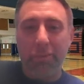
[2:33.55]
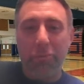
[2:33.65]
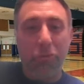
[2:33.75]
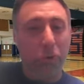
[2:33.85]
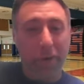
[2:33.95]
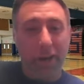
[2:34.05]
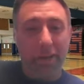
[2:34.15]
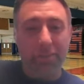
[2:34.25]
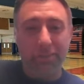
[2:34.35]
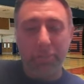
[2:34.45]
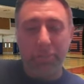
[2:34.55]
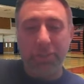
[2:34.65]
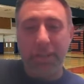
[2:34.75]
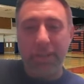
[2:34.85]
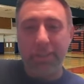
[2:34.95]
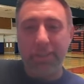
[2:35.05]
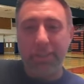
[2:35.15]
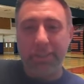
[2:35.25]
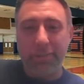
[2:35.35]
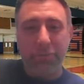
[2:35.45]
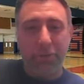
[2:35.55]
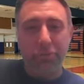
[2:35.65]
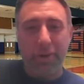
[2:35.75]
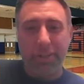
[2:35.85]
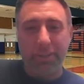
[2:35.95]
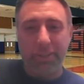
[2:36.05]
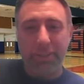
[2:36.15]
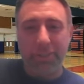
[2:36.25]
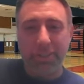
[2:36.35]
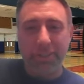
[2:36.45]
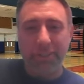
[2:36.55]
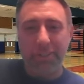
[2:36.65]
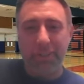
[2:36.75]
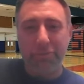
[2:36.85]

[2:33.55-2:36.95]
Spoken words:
before we got upset in the first round of districts.